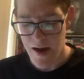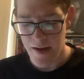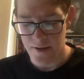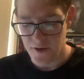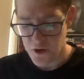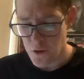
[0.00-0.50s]

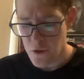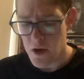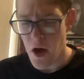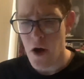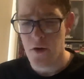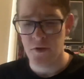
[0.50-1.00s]
2
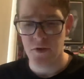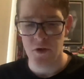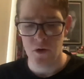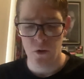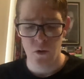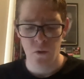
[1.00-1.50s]
goes
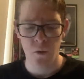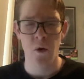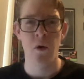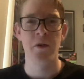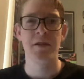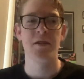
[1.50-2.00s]

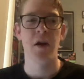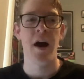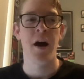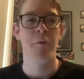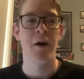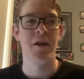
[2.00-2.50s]
to, this is a
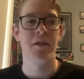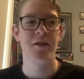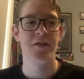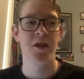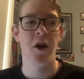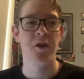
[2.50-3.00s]
hard one.
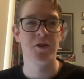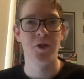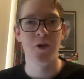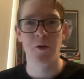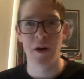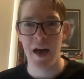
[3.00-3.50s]
Does it go to
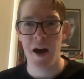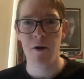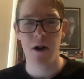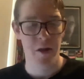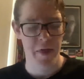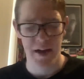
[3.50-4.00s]
Dougal
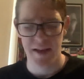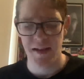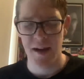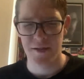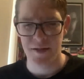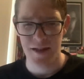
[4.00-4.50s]
Howard? I think it
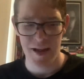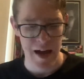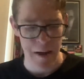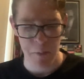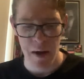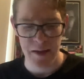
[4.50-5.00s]
does.
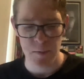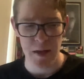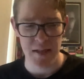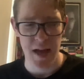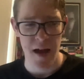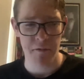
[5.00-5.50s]
Played his
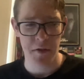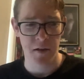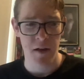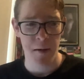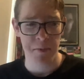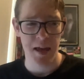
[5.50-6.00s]
best game for the
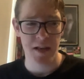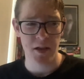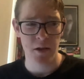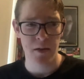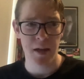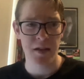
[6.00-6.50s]
club,
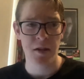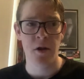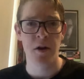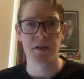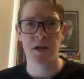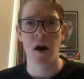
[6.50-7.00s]
kicked a
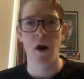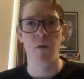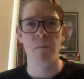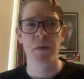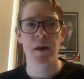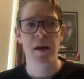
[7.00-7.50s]
nice
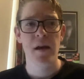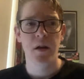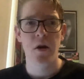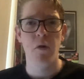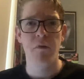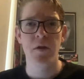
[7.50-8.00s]
goal.
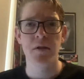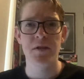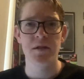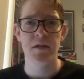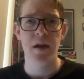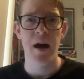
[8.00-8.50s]

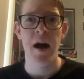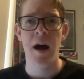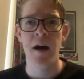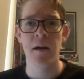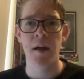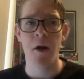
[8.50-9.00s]
Confidence
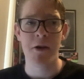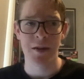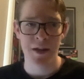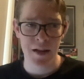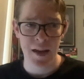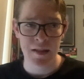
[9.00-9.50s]

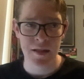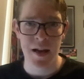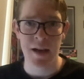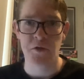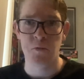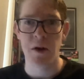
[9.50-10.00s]
going into
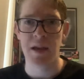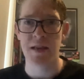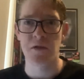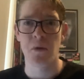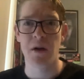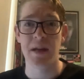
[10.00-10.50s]
next week
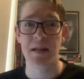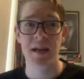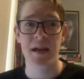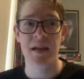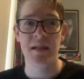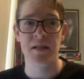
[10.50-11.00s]
is what he
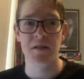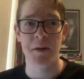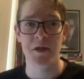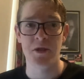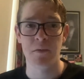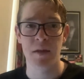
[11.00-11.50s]
needs,
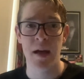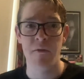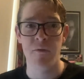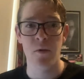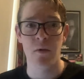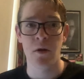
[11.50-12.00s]
especially with that
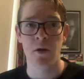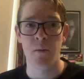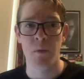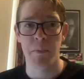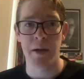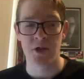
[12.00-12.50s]
forward line
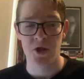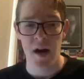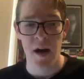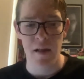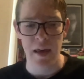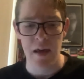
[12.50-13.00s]
with Big
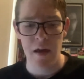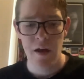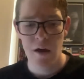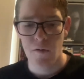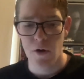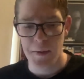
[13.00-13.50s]
Charlie,
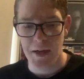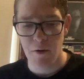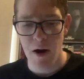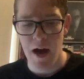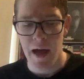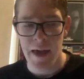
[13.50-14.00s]
Robbie
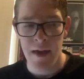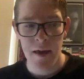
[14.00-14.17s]
Gray.